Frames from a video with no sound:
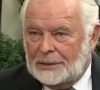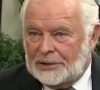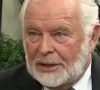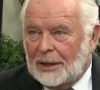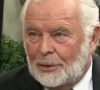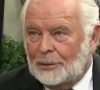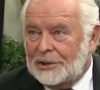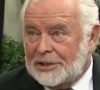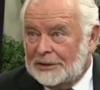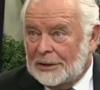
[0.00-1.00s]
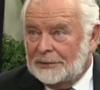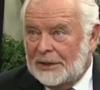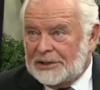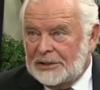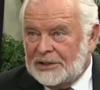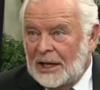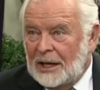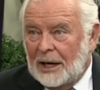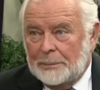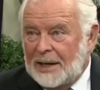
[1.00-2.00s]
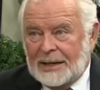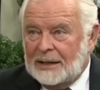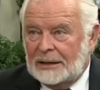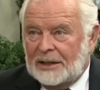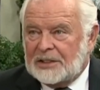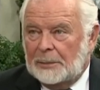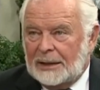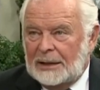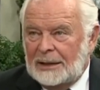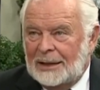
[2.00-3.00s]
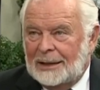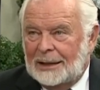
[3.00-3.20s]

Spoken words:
stockholders and their investors are making less money,